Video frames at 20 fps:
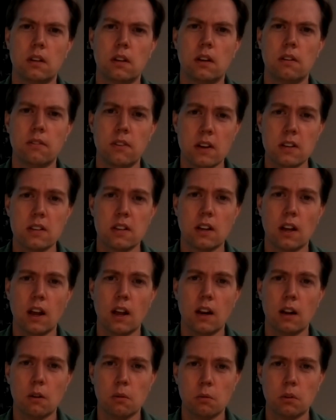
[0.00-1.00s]

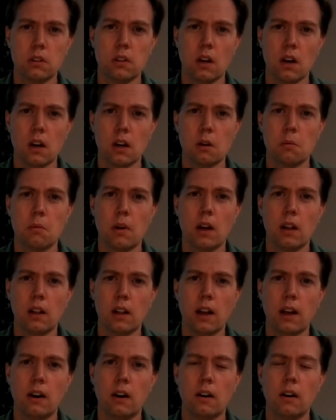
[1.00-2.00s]
investigating, and we'll talk about
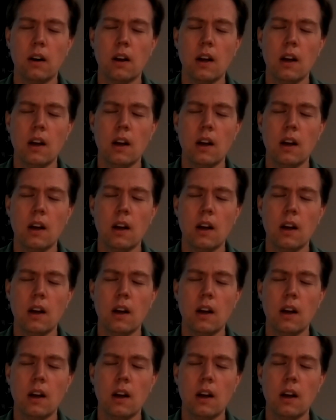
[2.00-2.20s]
later.